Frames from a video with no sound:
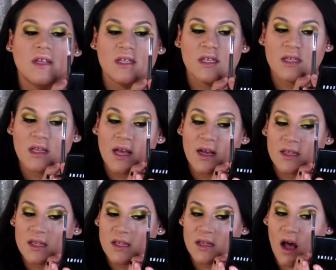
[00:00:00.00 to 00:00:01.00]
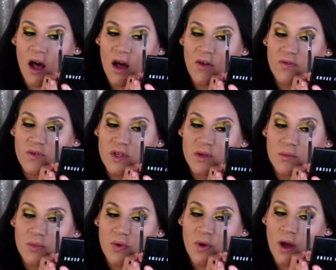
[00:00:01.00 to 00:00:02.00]
This is like a soft
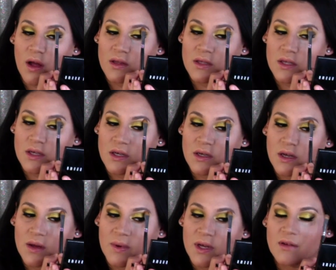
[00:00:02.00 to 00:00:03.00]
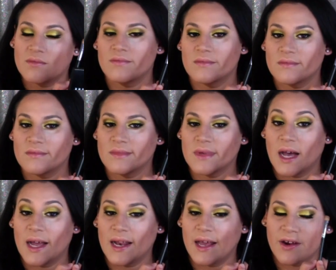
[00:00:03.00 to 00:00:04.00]
bronzer,
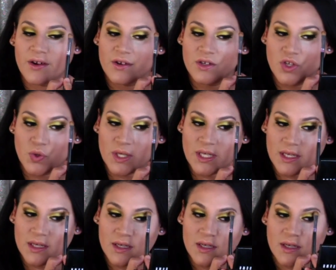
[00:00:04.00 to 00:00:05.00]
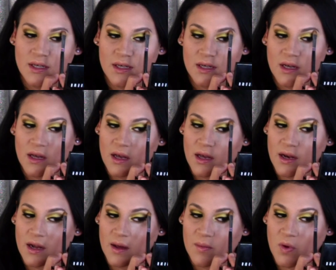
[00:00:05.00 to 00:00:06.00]
highlighter,
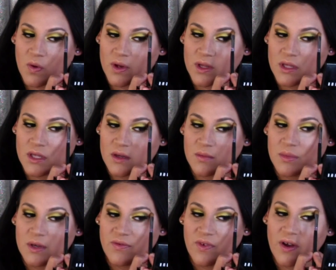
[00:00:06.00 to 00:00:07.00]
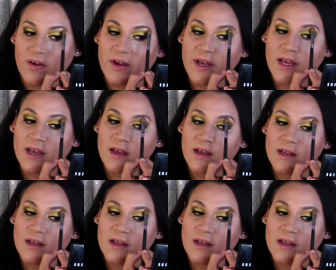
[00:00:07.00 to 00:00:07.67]
and I'm going to be very,